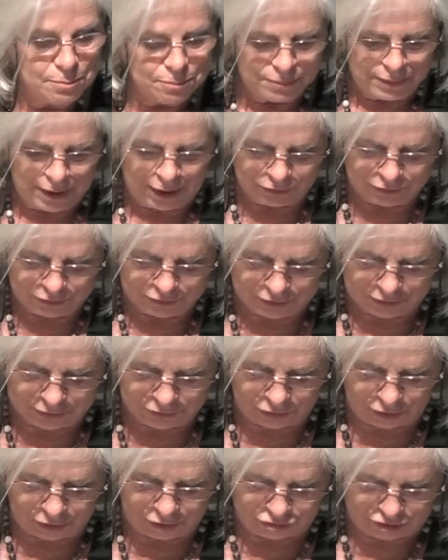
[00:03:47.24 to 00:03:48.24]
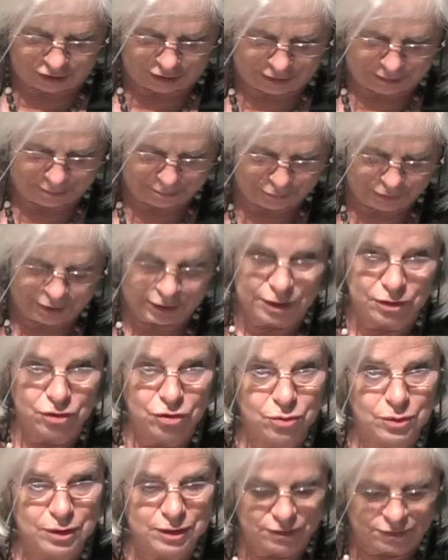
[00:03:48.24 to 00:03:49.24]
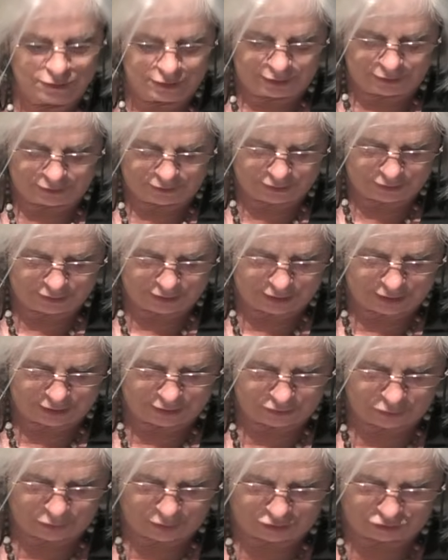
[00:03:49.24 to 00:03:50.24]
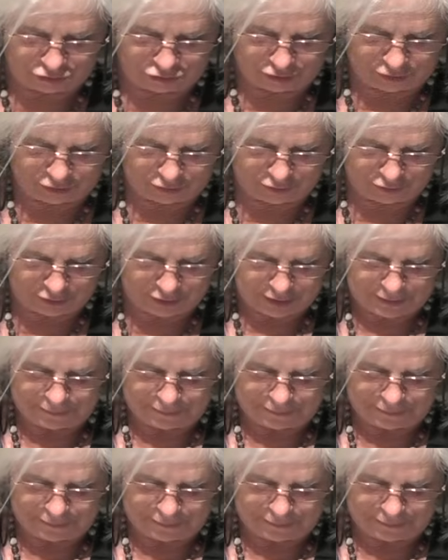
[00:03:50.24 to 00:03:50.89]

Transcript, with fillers: How does technology bring new insight and questions?